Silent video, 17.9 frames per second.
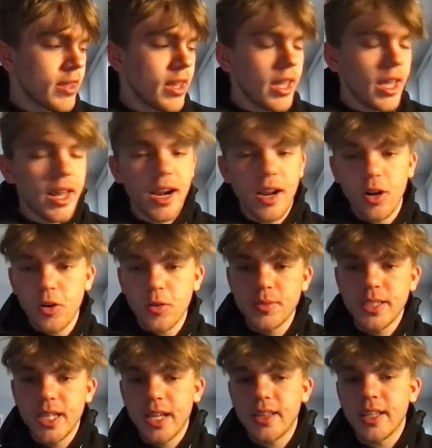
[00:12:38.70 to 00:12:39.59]
And I know I'm
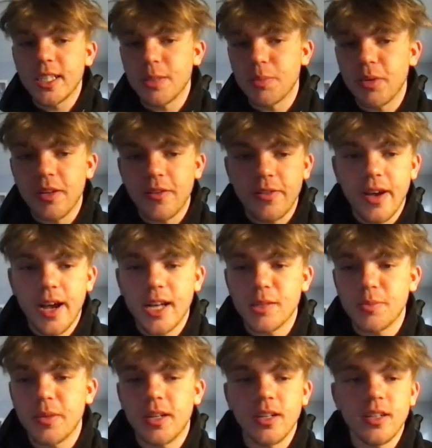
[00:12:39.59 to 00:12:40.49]
saying things are pretty
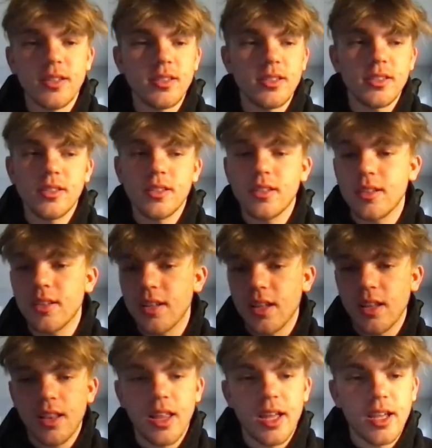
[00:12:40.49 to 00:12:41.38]
fast because,
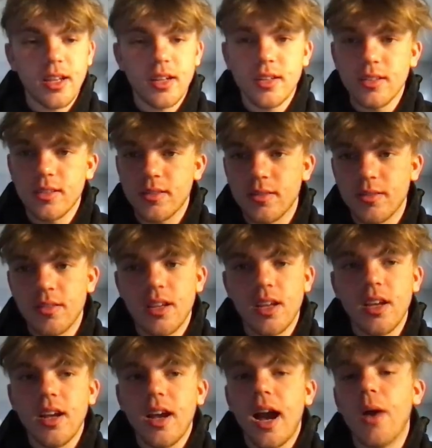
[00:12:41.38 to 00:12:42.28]
like,
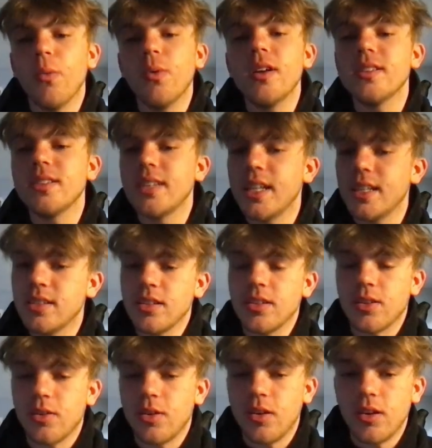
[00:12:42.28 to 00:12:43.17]
I wouldn't say this on
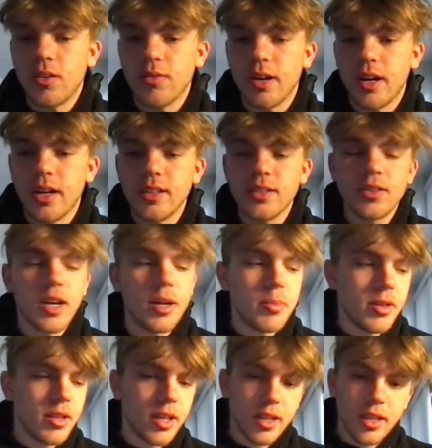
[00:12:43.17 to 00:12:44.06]
the call, right? So I'd
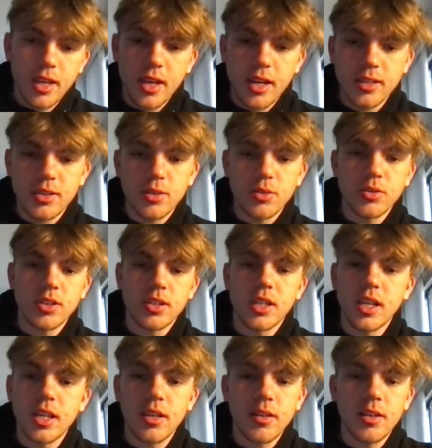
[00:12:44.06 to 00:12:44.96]
be like, yeah, so
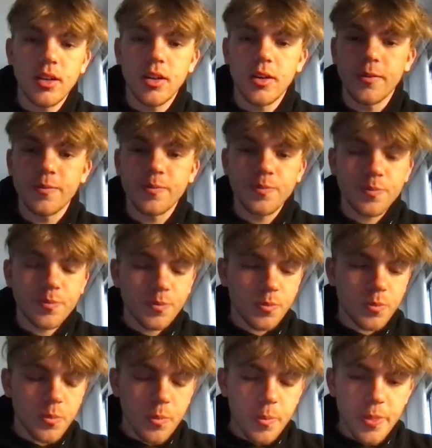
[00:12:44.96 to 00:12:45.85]
just,
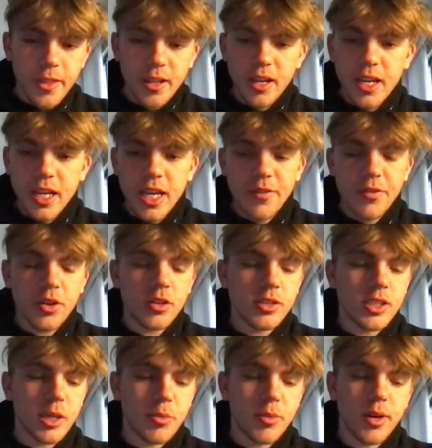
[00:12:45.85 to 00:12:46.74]
if you could
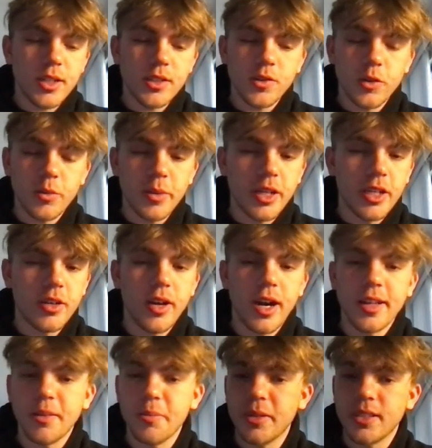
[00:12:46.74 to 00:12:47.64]
summarize for me,
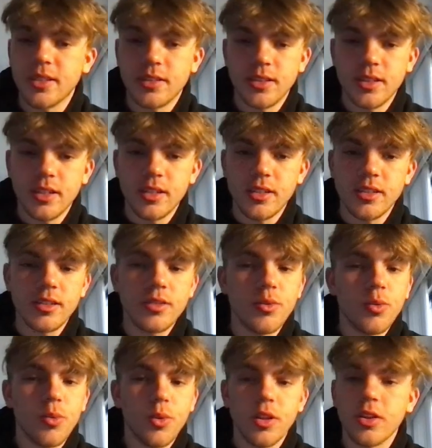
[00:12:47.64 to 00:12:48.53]
how the business is,
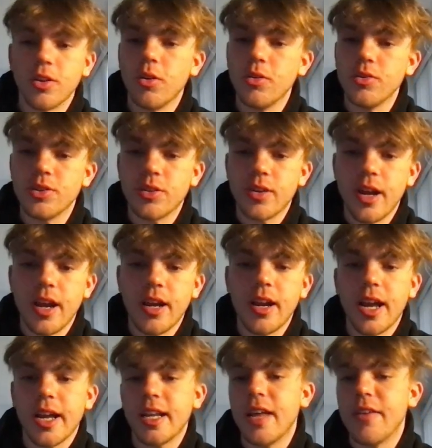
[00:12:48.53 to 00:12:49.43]
where the goals are at,
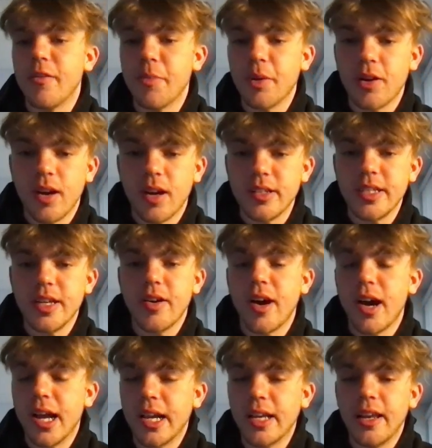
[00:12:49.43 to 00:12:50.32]
I can have a better idea of
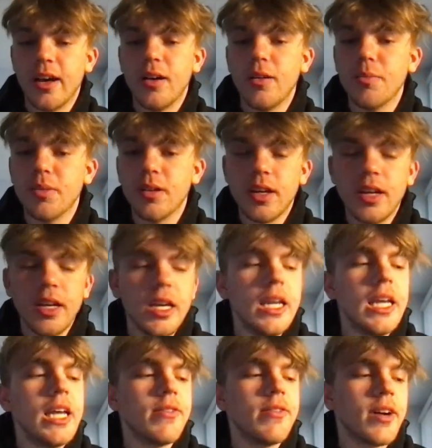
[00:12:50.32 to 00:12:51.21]
how I can help.
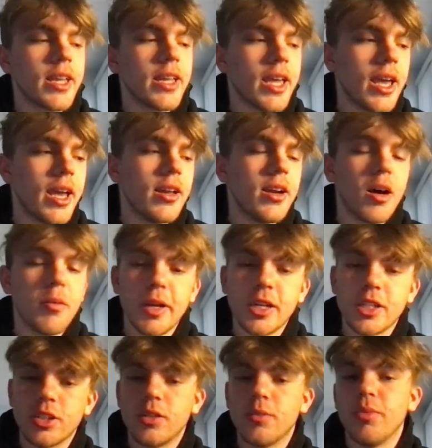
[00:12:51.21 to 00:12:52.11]
If I can, I'll
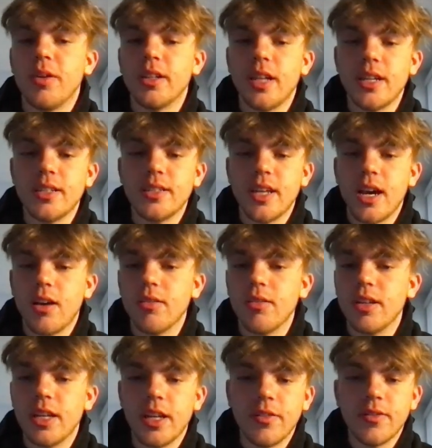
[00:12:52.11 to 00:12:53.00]
make sure to break that
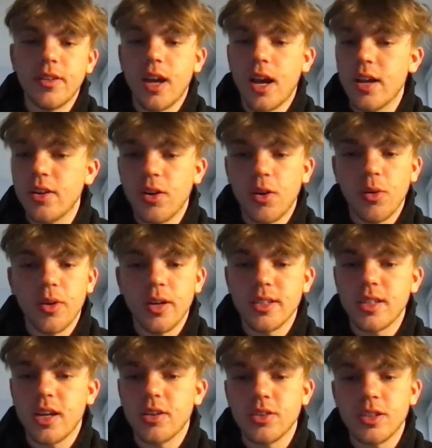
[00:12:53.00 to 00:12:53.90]
down. If not, no
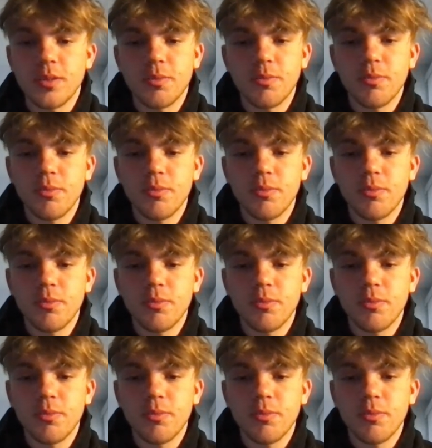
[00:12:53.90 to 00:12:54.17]
worries. I'll just